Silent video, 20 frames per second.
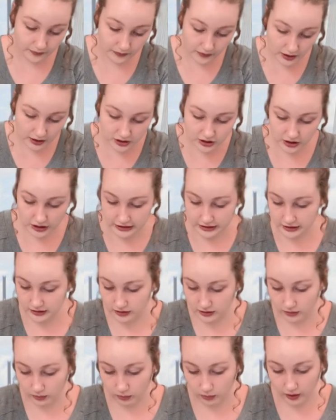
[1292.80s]
adjust
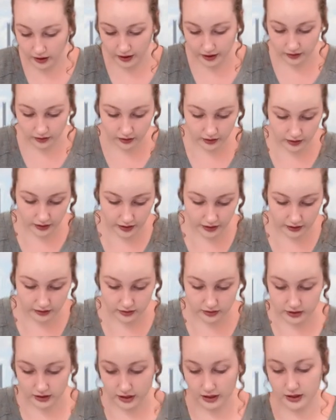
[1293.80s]
the wire on either
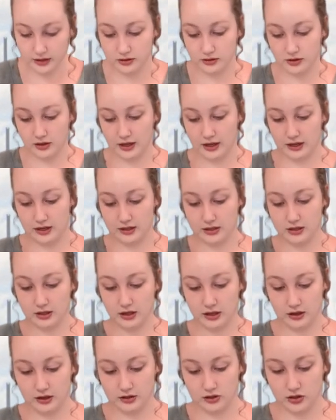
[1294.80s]
side so that it
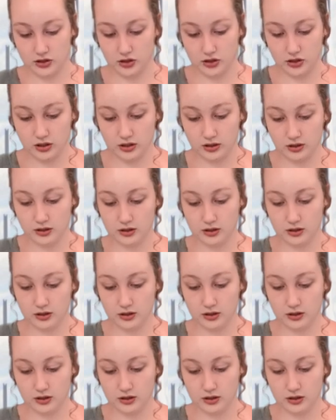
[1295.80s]
touched